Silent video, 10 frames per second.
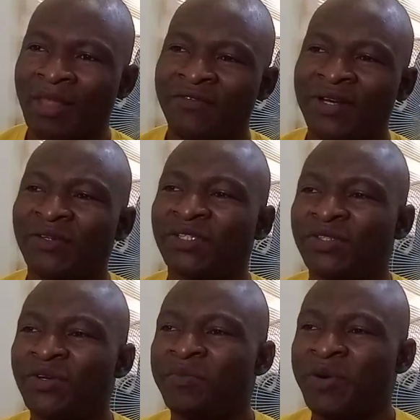
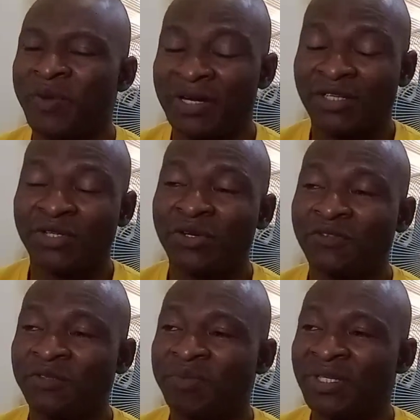Velocity of propagation
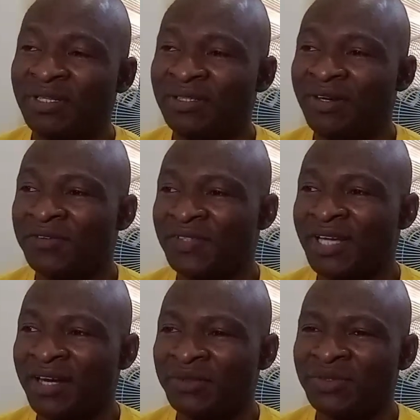of speed of
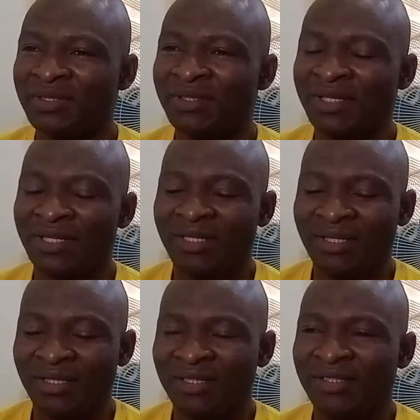sound
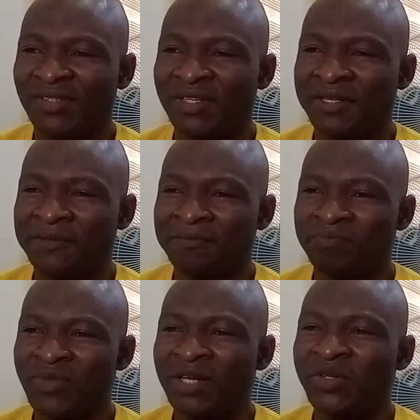is
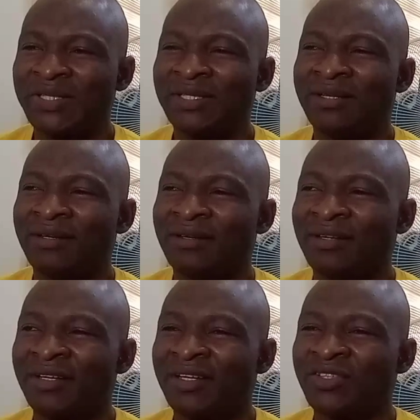actually
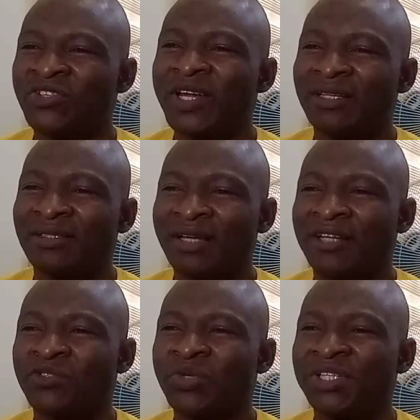the rate
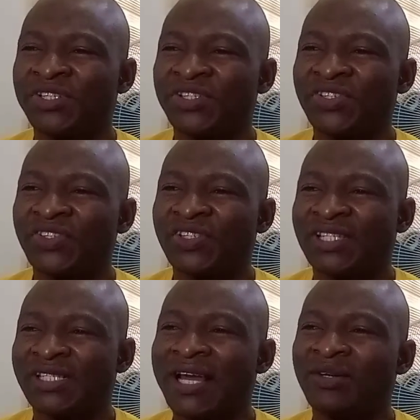at which
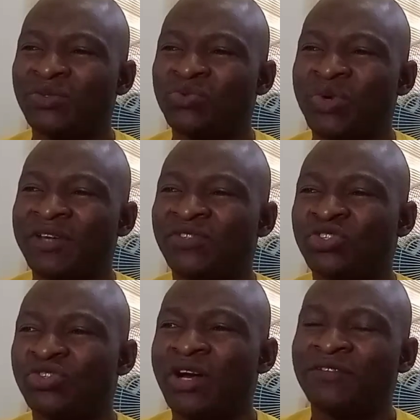sound
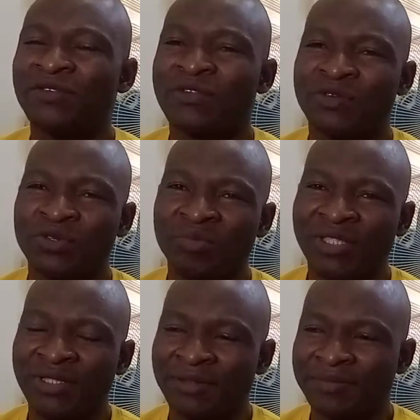waves travel through
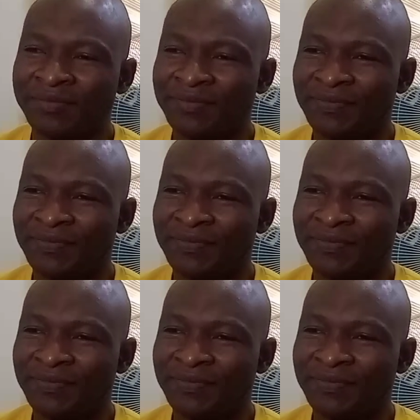medium.